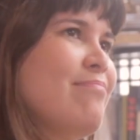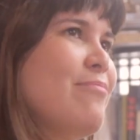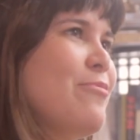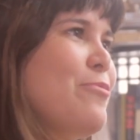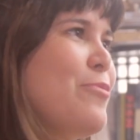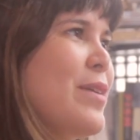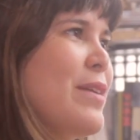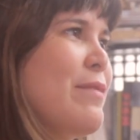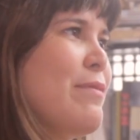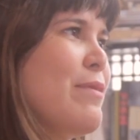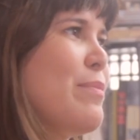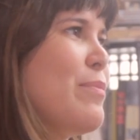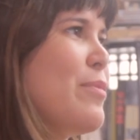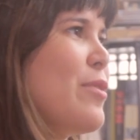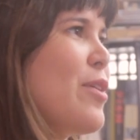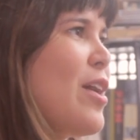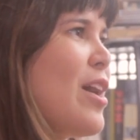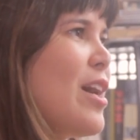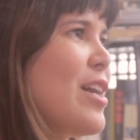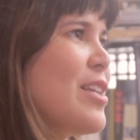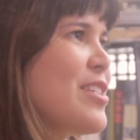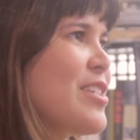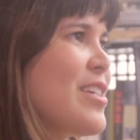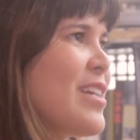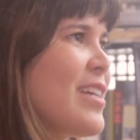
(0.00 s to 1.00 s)
whatever
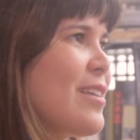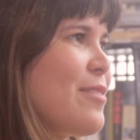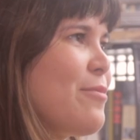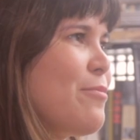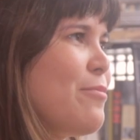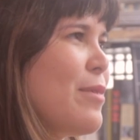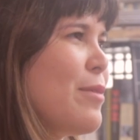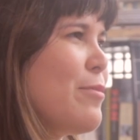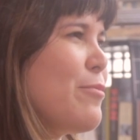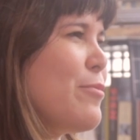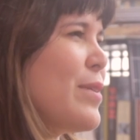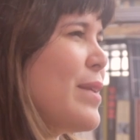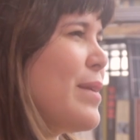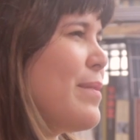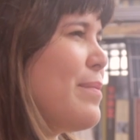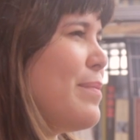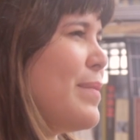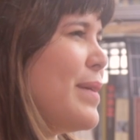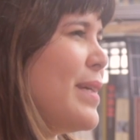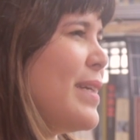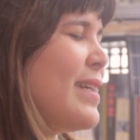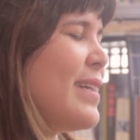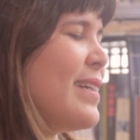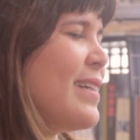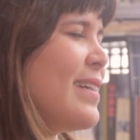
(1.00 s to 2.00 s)
project, what would it
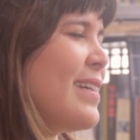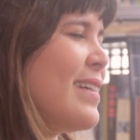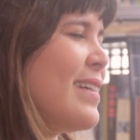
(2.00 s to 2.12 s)
be?